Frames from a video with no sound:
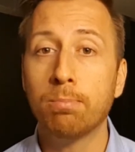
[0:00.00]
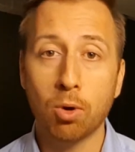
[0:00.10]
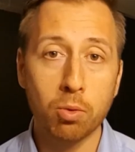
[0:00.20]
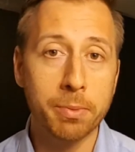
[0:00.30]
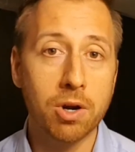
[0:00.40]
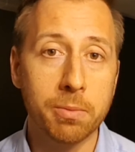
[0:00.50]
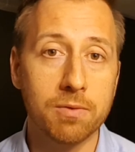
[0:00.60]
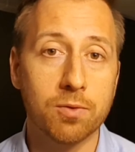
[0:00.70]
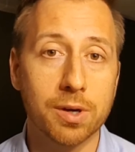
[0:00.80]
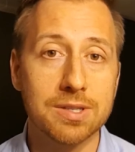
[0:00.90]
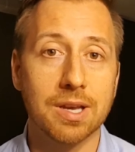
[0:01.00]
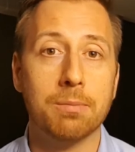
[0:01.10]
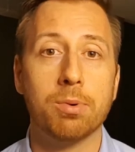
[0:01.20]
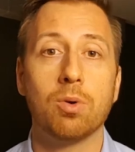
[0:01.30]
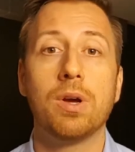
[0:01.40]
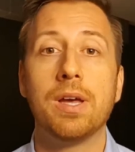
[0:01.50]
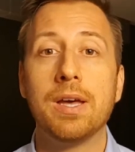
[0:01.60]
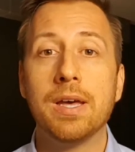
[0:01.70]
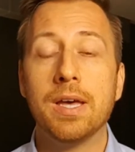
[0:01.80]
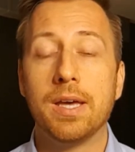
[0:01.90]
Paul Merriman, for example,
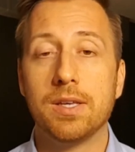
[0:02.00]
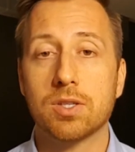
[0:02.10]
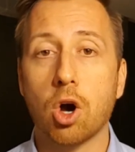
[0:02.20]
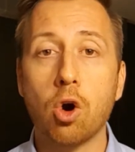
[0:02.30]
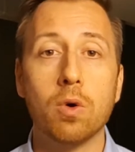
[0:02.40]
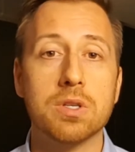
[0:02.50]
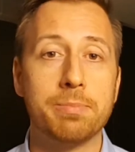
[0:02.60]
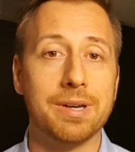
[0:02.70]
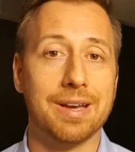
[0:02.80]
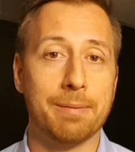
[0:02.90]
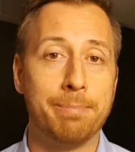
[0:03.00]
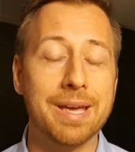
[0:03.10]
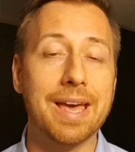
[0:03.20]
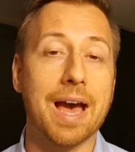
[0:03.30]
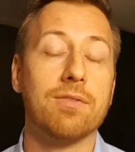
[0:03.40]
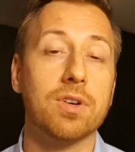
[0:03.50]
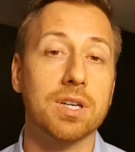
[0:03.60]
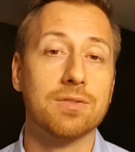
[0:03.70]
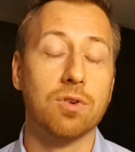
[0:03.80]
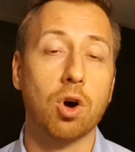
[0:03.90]
he's always been a big
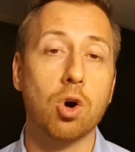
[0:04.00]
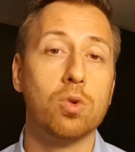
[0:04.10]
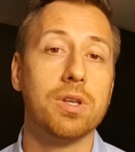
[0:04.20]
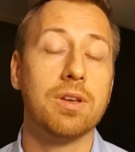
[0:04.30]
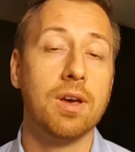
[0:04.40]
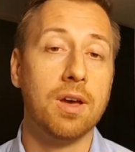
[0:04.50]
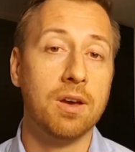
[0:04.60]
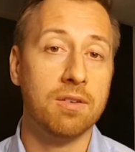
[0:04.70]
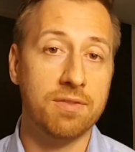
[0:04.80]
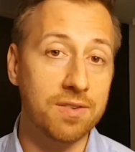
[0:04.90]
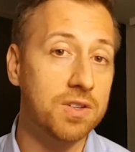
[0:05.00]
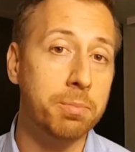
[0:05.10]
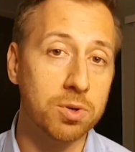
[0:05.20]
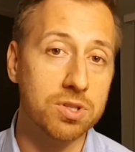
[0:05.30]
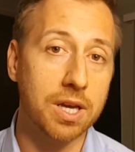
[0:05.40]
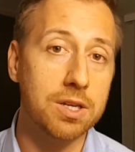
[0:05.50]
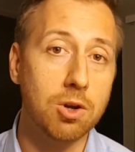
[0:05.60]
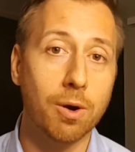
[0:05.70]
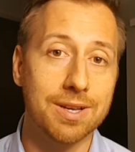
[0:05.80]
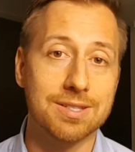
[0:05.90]
advocate for holding 50%
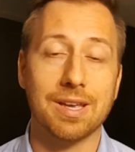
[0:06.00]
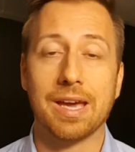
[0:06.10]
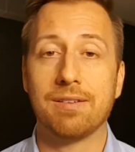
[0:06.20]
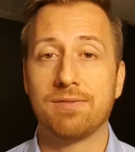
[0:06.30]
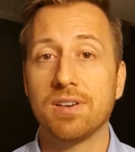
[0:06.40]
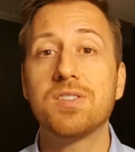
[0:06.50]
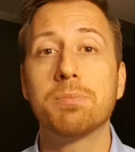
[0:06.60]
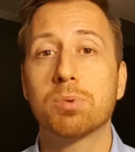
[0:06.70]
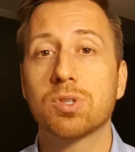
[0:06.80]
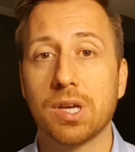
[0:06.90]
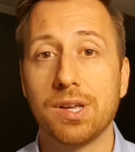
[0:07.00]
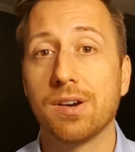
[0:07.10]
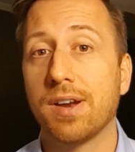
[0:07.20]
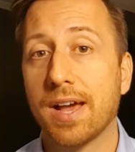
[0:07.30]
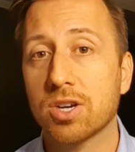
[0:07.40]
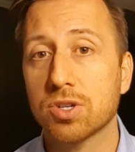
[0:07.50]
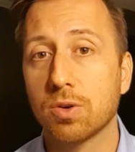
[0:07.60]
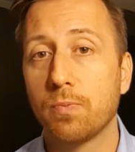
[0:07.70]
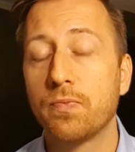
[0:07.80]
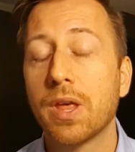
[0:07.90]
US and 50% international.